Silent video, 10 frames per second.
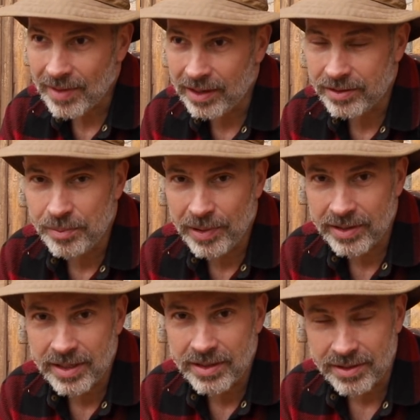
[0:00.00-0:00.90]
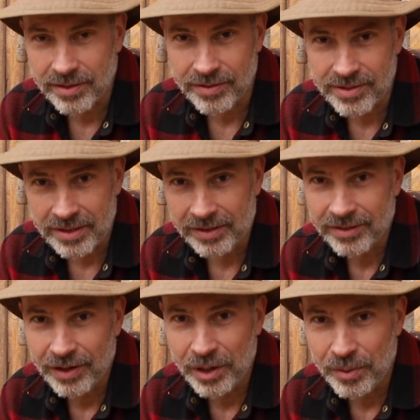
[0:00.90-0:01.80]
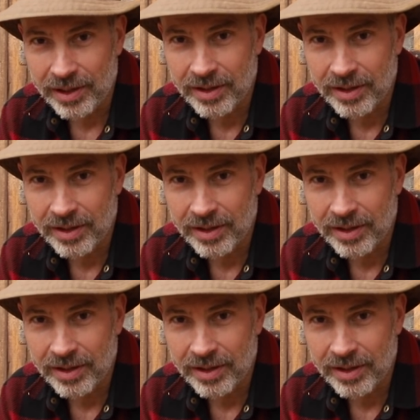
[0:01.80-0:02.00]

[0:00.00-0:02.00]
I do pay attention to those things. So anyway,